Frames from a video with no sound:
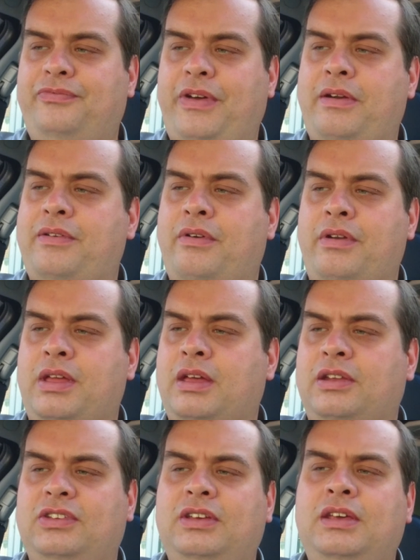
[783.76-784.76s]
Very, very
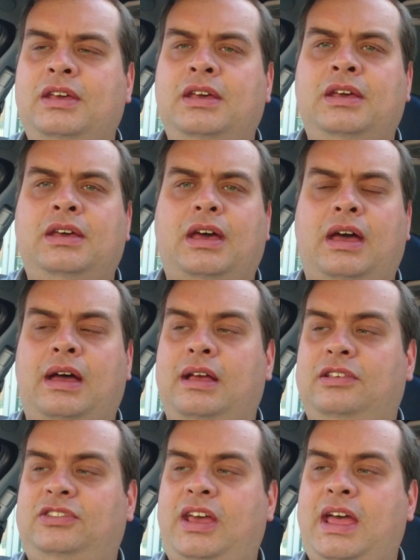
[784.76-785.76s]
good.
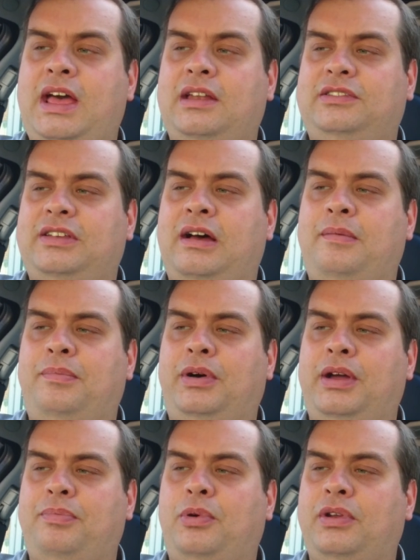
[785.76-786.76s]
Seat down
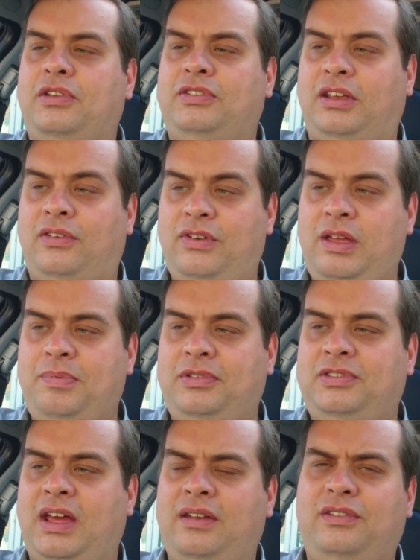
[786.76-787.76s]
by
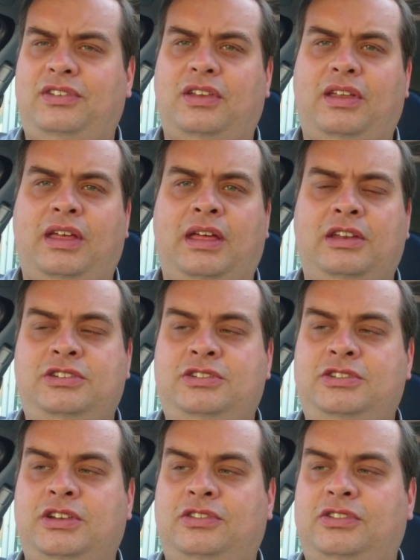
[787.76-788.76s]
0.63%,
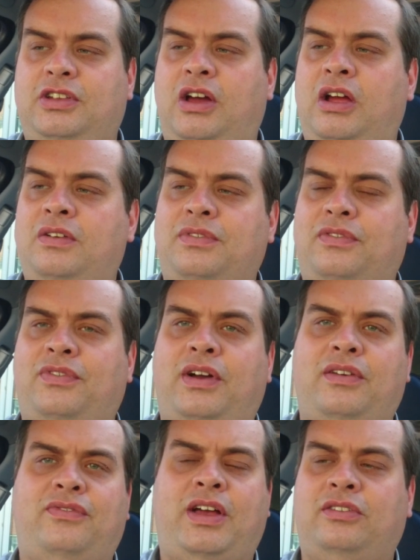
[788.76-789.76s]
just over
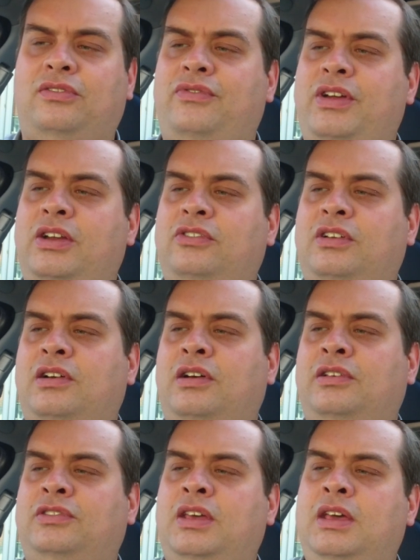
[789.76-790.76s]
5,300
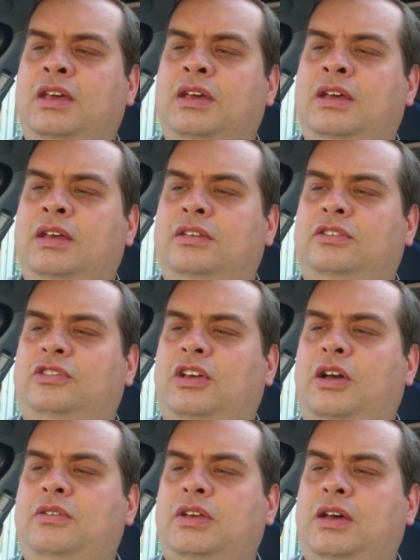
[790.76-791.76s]
cars.
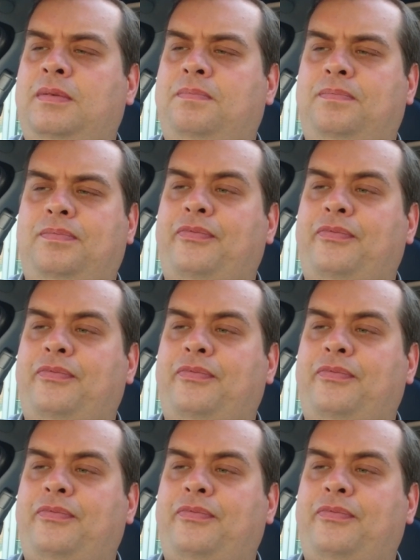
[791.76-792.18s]
Skoda,